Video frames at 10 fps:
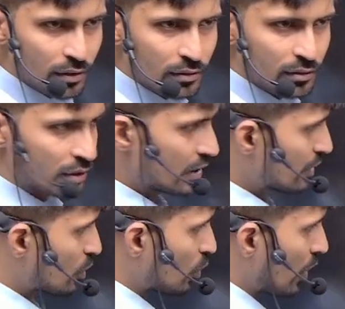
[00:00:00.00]
this
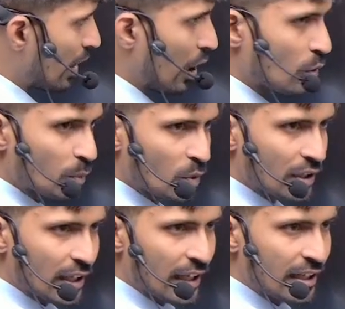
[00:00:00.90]
through our output,
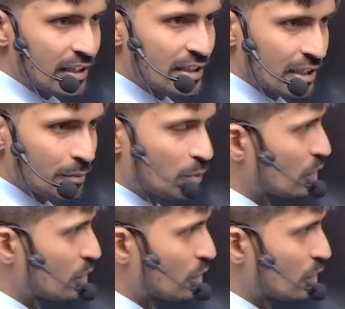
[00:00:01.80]
8 is input.